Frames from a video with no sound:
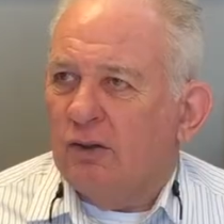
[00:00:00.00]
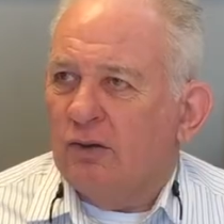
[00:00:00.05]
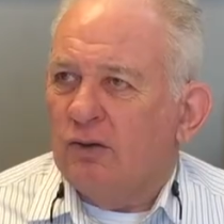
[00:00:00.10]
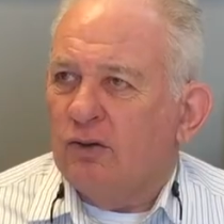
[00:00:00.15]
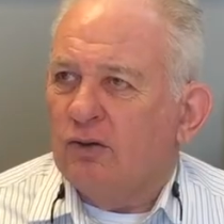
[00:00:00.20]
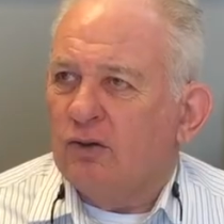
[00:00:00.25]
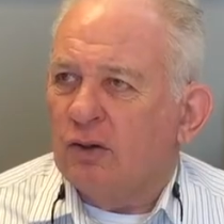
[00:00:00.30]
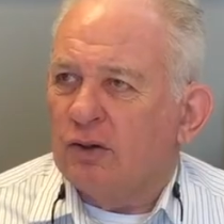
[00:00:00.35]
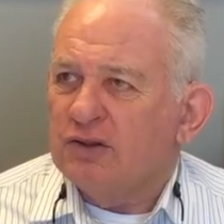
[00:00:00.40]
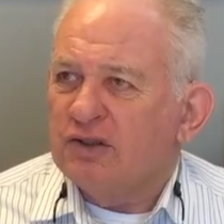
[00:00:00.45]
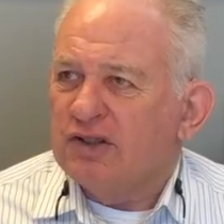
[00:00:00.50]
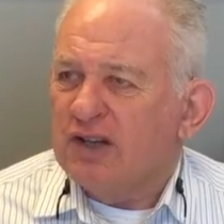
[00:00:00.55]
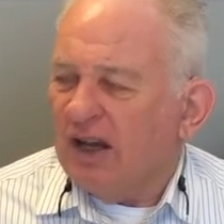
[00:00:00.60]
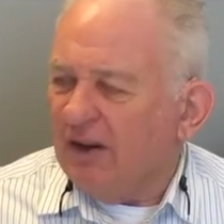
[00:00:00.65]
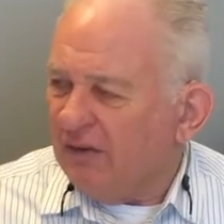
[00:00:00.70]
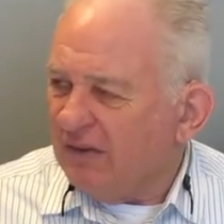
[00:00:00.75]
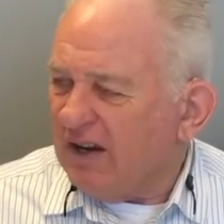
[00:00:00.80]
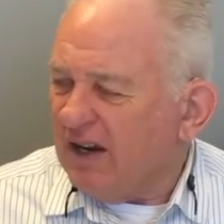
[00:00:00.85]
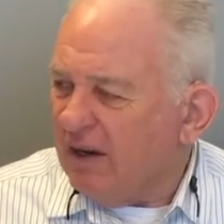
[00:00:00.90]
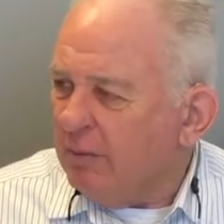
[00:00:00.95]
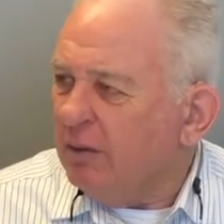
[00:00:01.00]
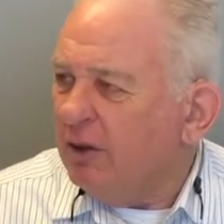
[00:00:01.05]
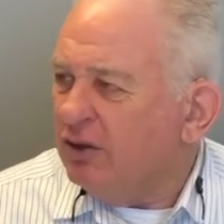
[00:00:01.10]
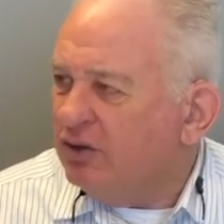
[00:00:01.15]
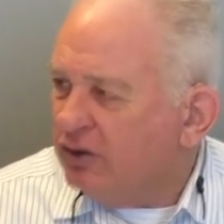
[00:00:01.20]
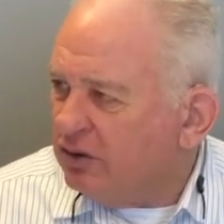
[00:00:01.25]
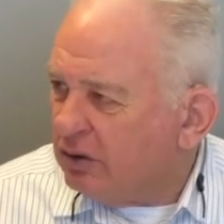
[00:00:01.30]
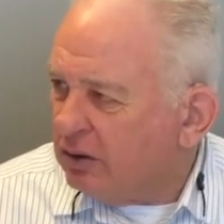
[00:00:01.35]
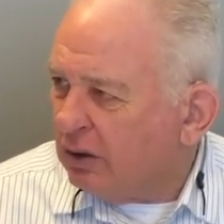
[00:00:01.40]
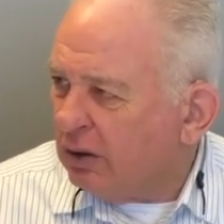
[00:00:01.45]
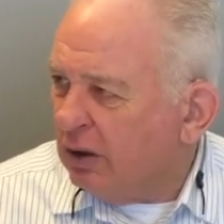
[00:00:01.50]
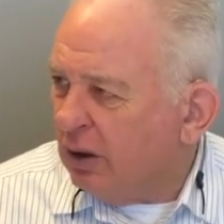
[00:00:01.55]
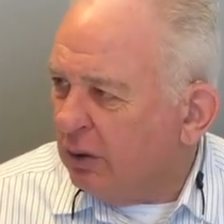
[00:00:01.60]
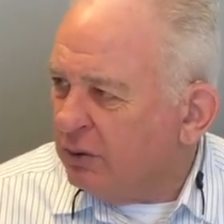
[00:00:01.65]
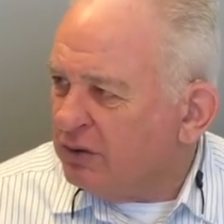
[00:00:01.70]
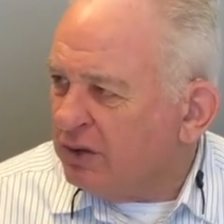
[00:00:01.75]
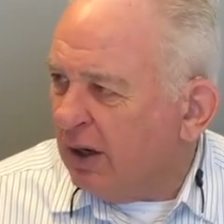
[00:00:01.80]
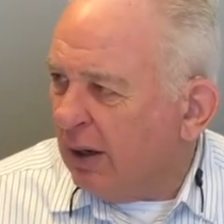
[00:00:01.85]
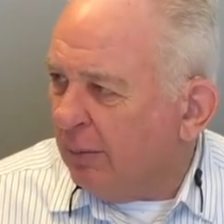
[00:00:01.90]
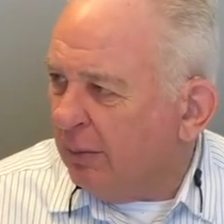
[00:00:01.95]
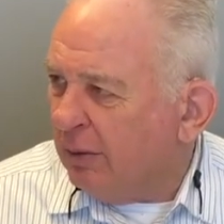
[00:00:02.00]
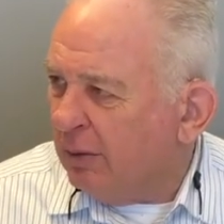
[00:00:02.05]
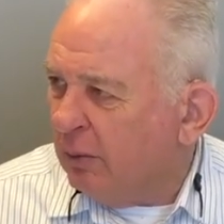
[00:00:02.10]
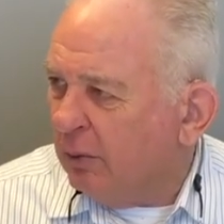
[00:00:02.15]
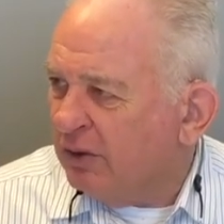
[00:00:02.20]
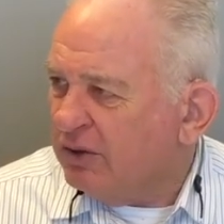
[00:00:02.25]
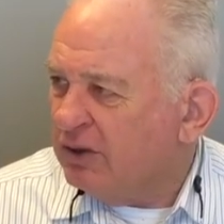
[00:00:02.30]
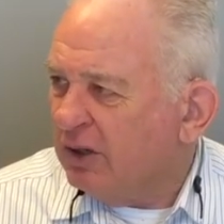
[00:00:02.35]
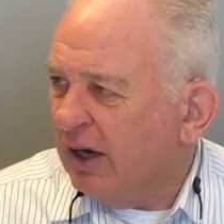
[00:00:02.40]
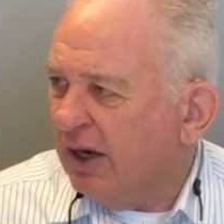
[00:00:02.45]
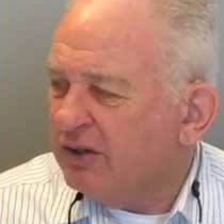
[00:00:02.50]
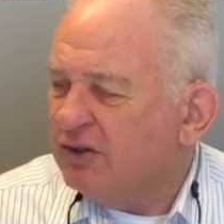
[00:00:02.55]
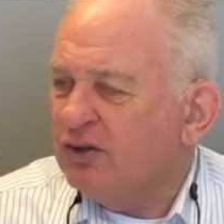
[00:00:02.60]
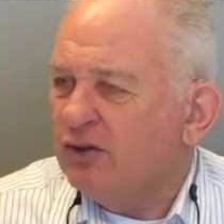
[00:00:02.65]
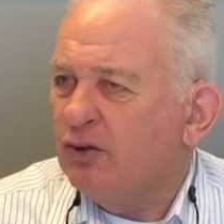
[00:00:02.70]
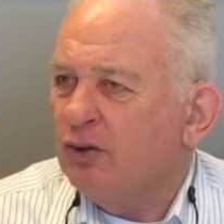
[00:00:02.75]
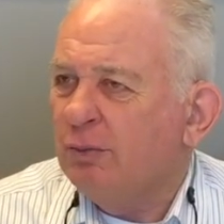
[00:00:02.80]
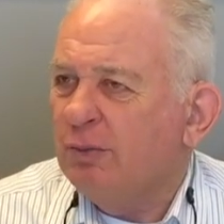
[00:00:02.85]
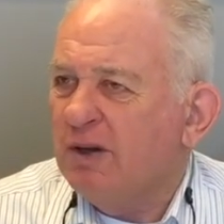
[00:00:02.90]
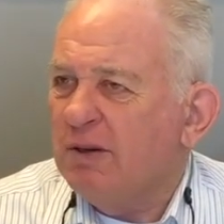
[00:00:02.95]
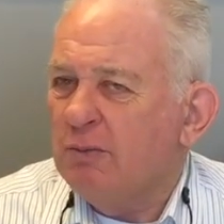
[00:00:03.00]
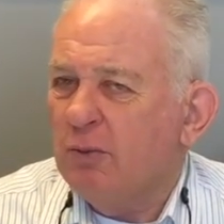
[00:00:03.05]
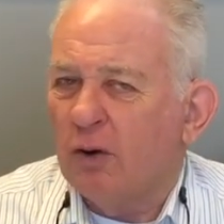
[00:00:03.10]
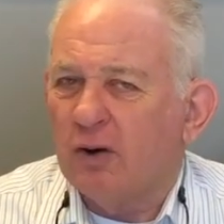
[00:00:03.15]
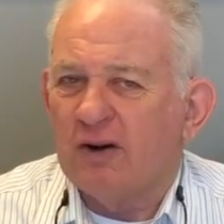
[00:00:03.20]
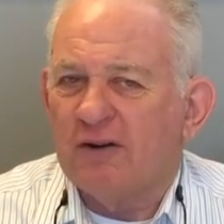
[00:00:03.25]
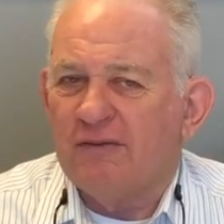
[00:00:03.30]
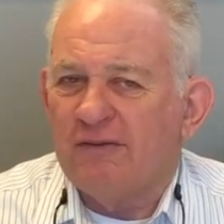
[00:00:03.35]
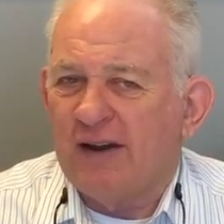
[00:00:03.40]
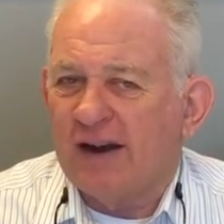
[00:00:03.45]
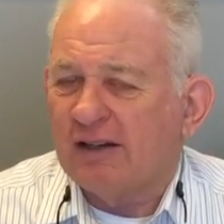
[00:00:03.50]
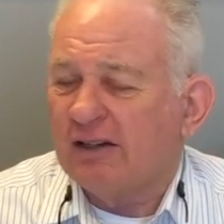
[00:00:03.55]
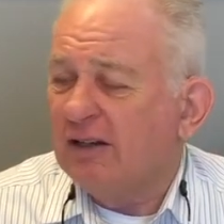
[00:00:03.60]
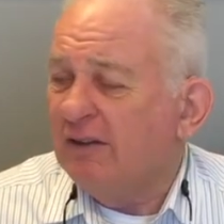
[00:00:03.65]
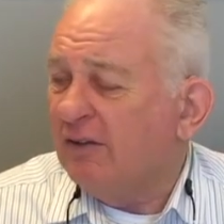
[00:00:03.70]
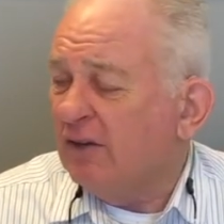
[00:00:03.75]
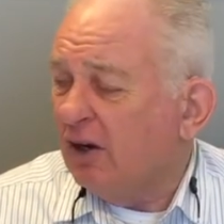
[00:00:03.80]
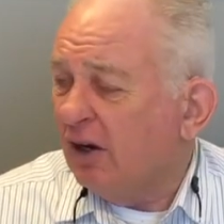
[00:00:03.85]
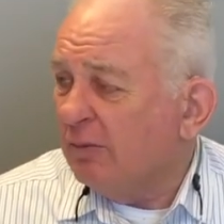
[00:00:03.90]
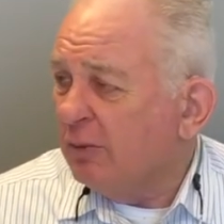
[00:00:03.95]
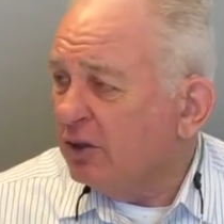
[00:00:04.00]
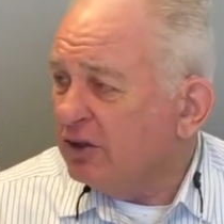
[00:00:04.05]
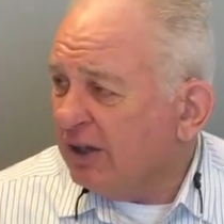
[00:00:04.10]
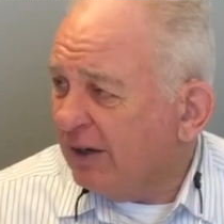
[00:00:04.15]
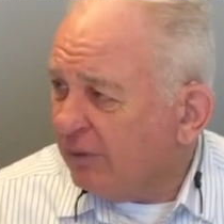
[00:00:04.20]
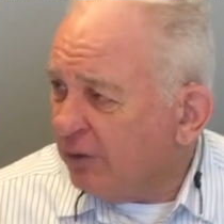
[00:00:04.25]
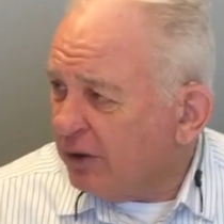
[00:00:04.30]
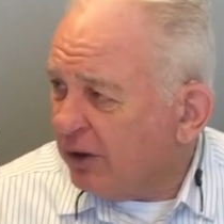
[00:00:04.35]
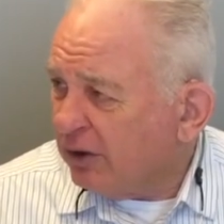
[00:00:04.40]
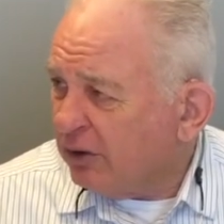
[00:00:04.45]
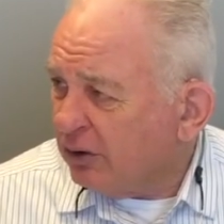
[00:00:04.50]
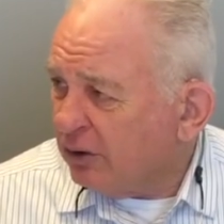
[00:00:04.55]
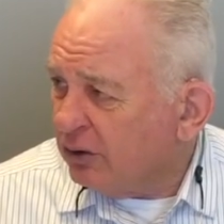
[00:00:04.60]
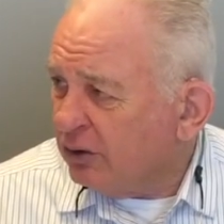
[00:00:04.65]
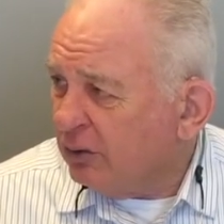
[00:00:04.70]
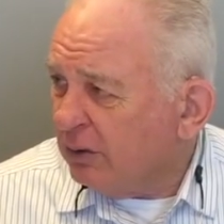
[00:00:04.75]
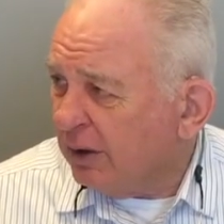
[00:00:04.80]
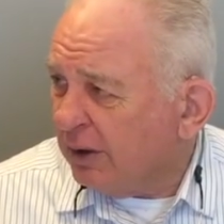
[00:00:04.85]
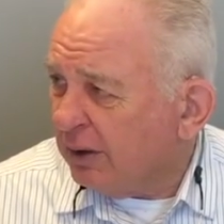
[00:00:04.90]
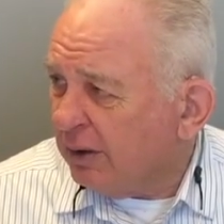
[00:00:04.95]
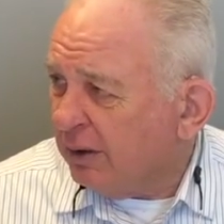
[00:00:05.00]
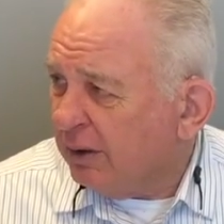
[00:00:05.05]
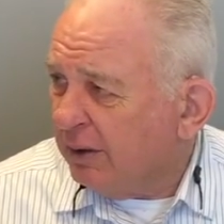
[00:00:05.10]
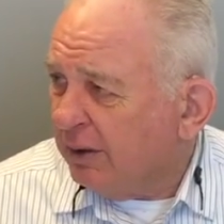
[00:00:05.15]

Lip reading: your self-image goes up, which lets you be more effective in almost everything you're doing,